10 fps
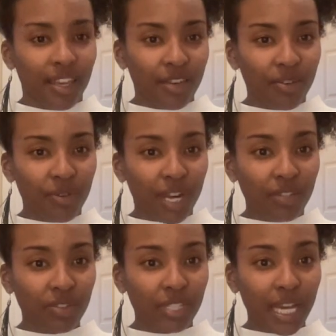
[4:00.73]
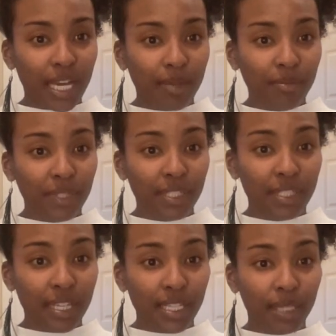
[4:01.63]
You do it 100 times,
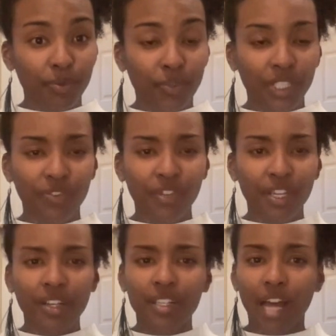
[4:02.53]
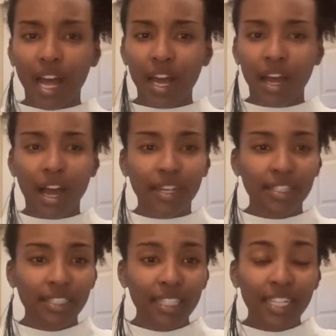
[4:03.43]
10 times for each finger, and
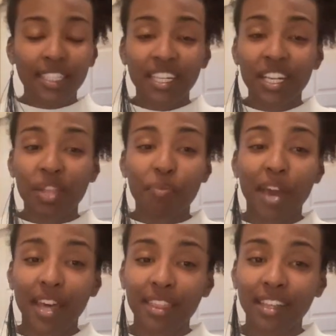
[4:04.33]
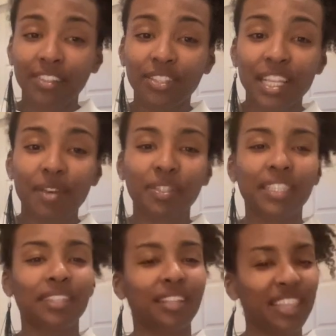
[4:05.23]
honestly, I did it in the bath yesterday. That was
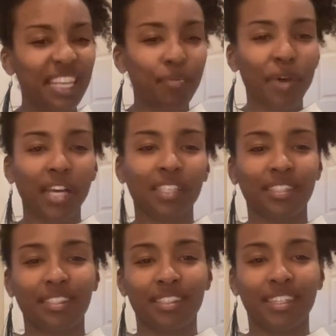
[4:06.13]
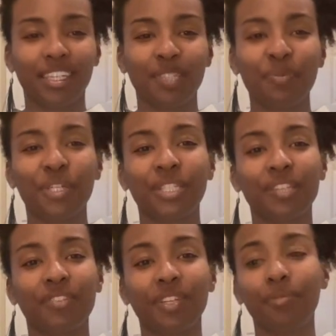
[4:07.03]
the best experience
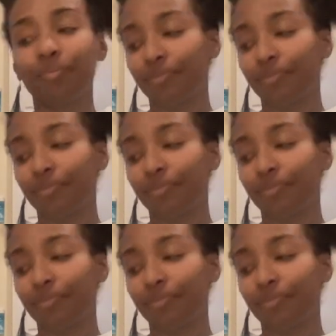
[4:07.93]
of it.